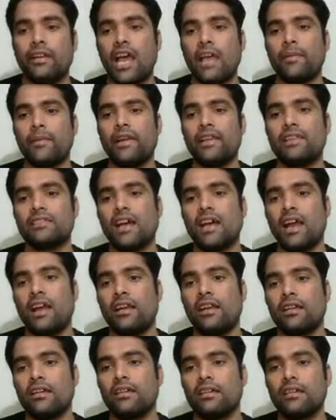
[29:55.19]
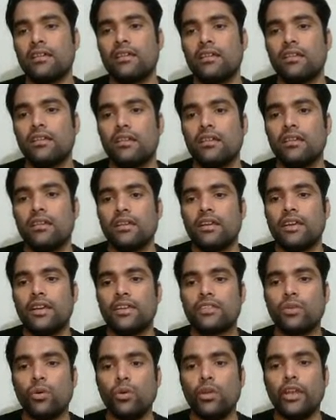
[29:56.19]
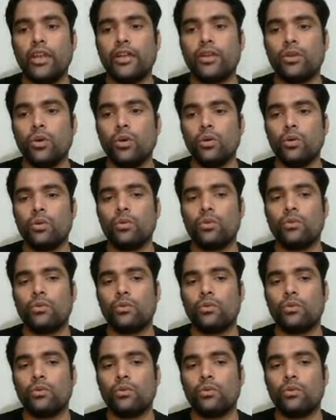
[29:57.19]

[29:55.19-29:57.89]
Diamond is hard. It's only 2.